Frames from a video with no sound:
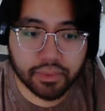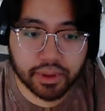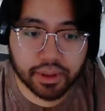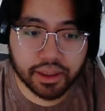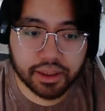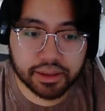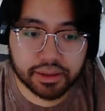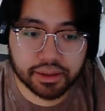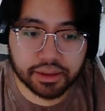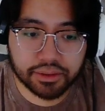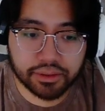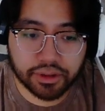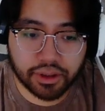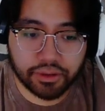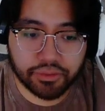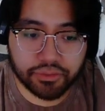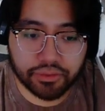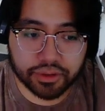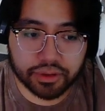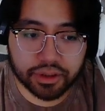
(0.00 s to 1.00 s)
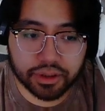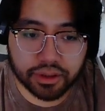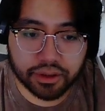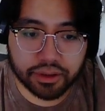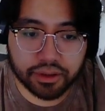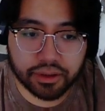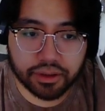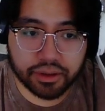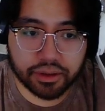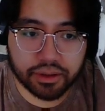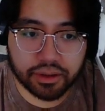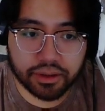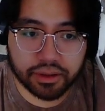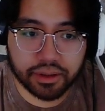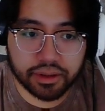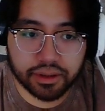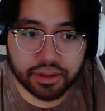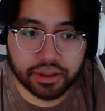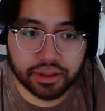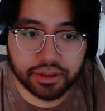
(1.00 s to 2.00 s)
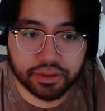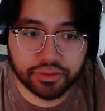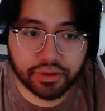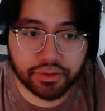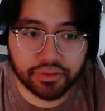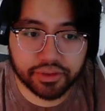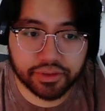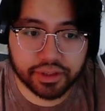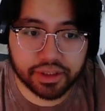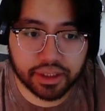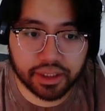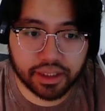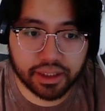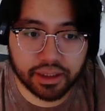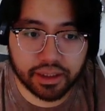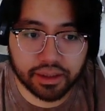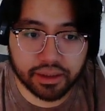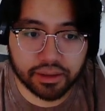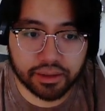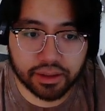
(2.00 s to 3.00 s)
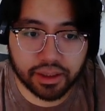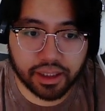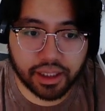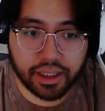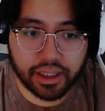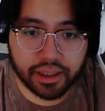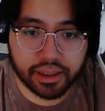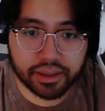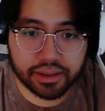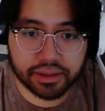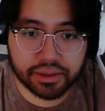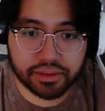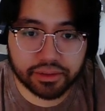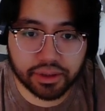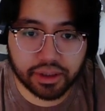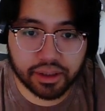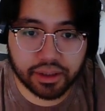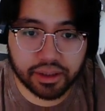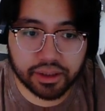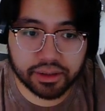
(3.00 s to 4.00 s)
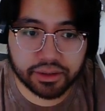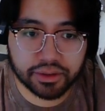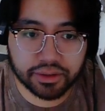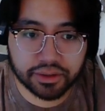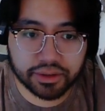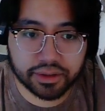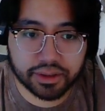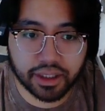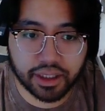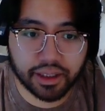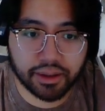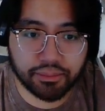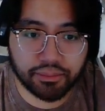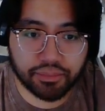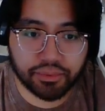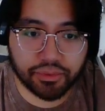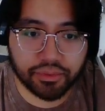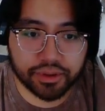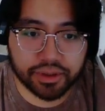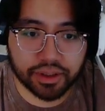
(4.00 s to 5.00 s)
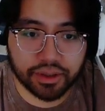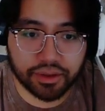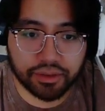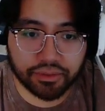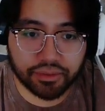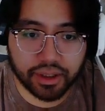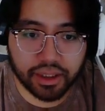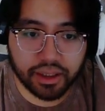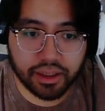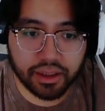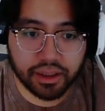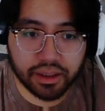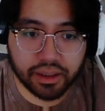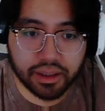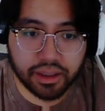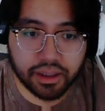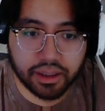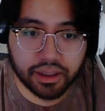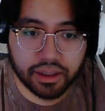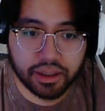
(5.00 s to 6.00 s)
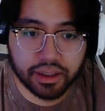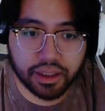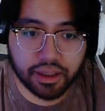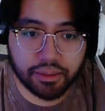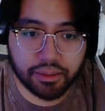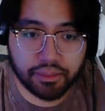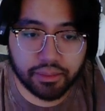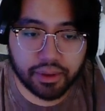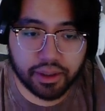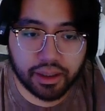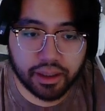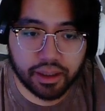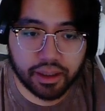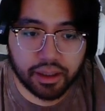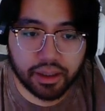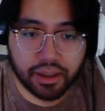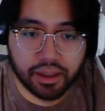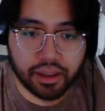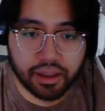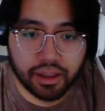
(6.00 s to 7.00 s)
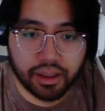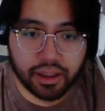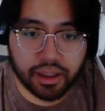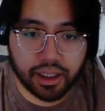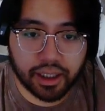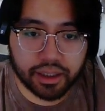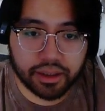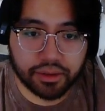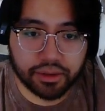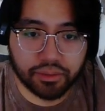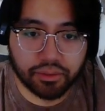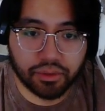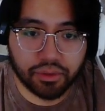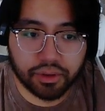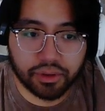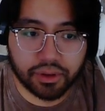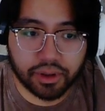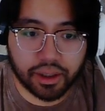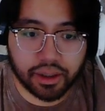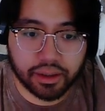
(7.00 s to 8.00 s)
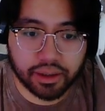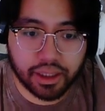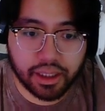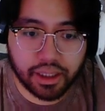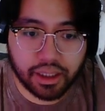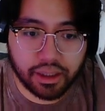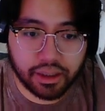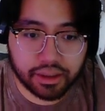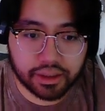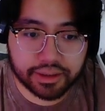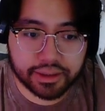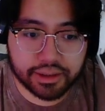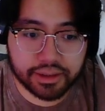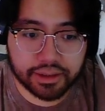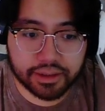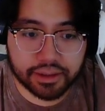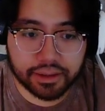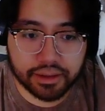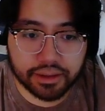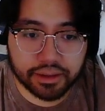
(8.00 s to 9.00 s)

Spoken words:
He's going to draw for a turn. Digivolve into Gil X. Draw. Search top. Was it 3? Yep. Add the War Growl X.